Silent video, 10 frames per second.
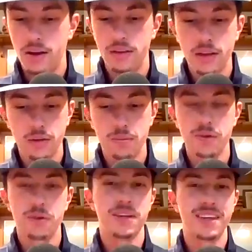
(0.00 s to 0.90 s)
Nika
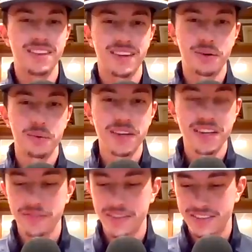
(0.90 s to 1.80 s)
Mule, the
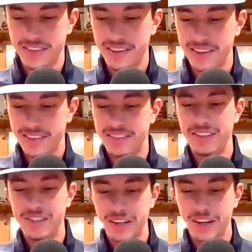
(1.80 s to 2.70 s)
queen of assists,
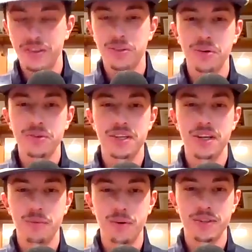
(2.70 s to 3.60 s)
she got
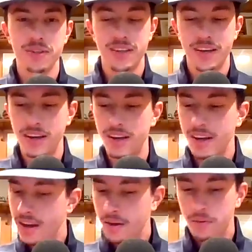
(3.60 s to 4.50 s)
13 more today.
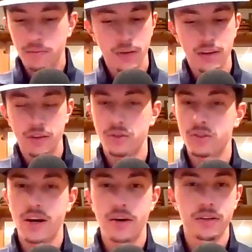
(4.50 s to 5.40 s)
Another
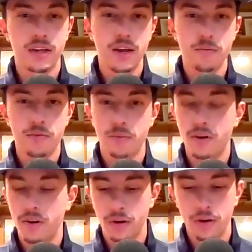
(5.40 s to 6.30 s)
solid game from
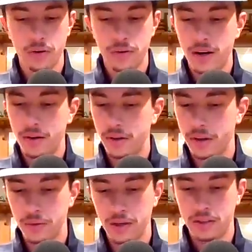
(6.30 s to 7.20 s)
her all around,
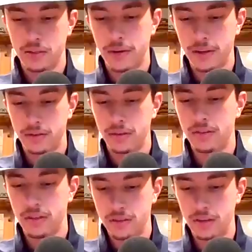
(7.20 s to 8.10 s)
like we expect
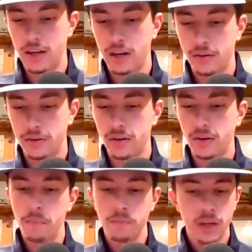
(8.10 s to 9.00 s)
to see out of
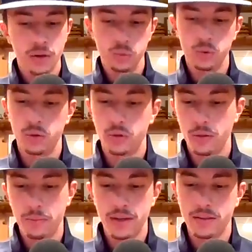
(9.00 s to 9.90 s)
her. Lou
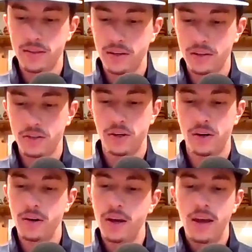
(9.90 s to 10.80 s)
Lopez
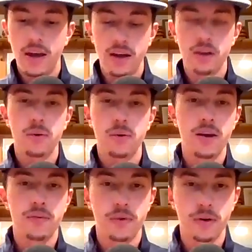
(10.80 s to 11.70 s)
Seneschal had a
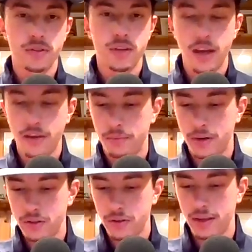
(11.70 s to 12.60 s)
quiet first half,
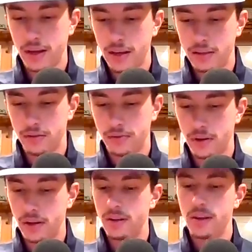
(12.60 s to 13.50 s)
much like Azzi
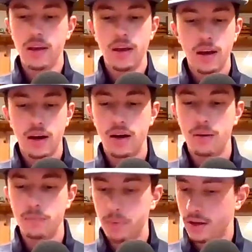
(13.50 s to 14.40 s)
Fudd.
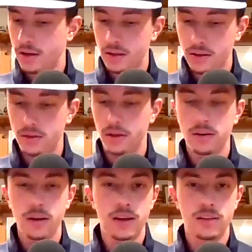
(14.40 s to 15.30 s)
But
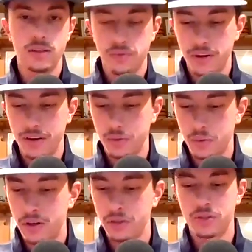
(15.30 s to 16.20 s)
like Azzi Fudd as
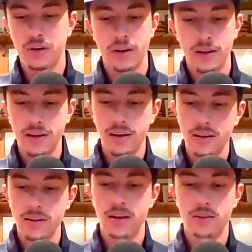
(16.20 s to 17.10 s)
well, started
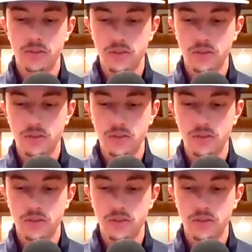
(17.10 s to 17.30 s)
hitting in the